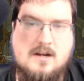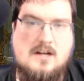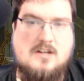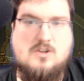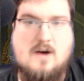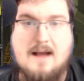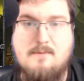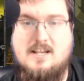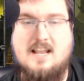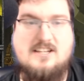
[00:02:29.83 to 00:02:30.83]
So I
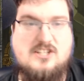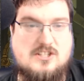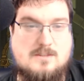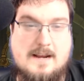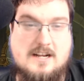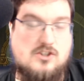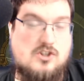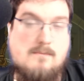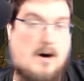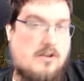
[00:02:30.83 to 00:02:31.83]
would like to just make a
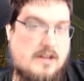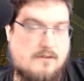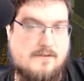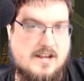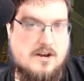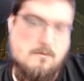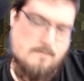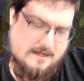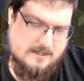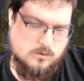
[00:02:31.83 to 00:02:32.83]
small little video,
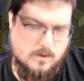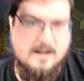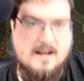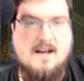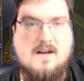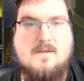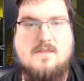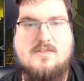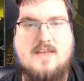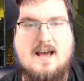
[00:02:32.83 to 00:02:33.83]
being this one,
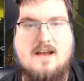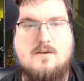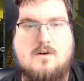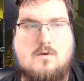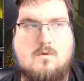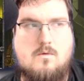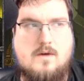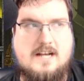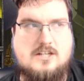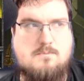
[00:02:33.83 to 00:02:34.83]
that
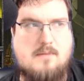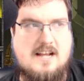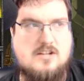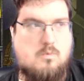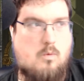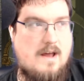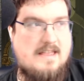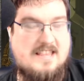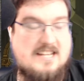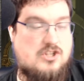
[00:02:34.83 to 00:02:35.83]
explains what
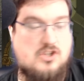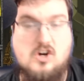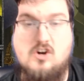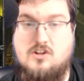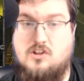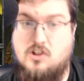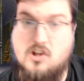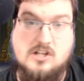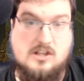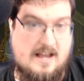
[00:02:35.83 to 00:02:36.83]
this could
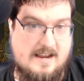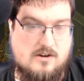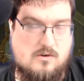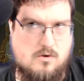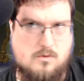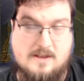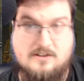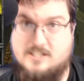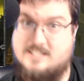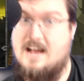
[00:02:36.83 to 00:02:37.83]
look like, or
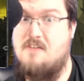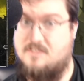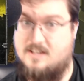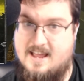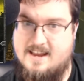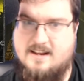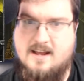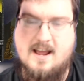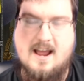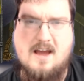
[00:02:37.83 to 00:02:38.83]
rather sound like,
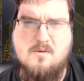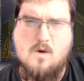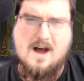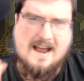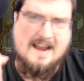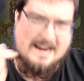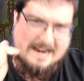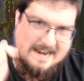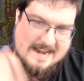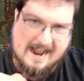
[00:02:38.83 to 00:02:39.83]
and why
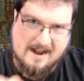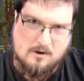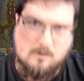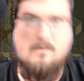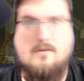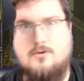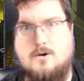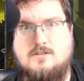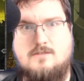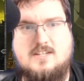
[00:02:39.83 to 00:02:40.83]
now
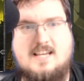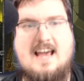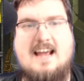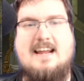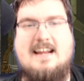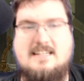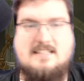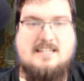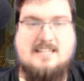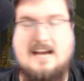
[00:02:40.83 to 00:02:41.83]
Thrones of Decay is
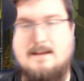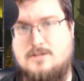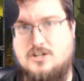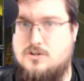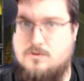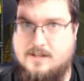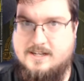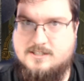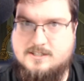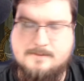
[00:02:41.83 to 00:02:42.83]
the time to do
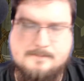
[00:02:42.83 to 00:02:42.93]
this.